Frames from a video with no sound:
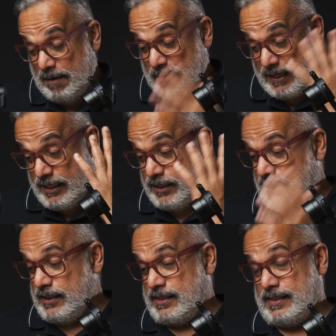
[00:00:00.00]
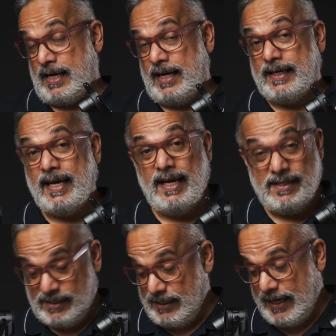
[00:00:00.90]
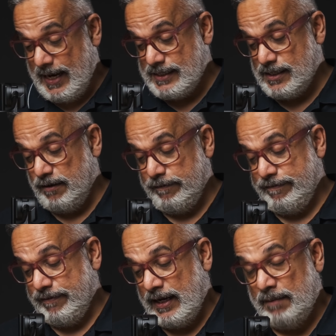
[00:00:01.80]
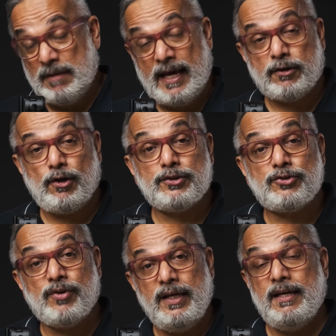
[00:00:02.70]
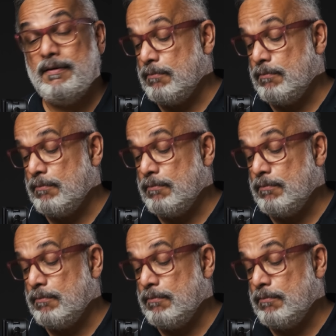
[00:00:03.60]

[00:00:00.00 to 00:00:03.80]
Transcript: But in this case, in the case of AirCross 3,